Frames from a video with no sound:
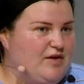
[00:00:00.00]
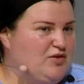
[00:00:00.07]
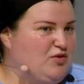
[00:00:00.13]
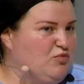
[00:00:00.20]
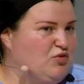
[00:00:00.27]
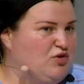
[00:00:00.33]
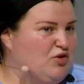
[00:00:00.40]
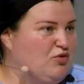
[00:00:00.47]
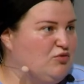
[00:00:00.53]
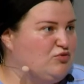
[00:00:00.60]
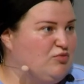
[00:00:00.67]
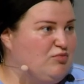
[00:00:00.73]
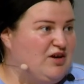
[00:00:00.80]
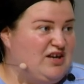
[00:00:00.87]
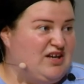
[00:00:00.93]
I don't want to
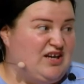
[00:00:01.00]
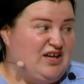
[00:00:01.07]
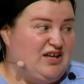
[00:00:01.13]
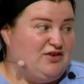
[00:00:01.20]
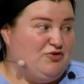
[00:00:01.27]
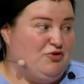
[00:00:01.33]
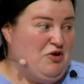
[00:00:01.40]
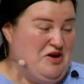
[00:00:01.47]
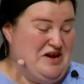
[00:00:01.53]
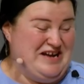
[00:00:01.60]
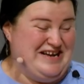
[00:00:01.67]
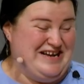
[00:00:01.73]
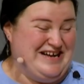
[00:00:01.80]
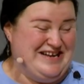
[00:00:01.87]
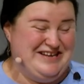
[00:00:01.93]
go to Bali again.
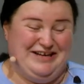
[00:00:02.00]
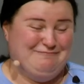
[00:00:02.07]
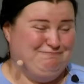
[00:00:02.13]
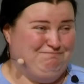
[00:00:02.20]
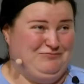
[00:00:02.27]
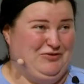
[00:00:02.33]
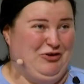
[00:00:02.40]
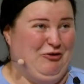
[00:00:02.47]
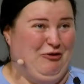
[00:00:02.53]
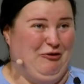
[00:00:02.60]
Really?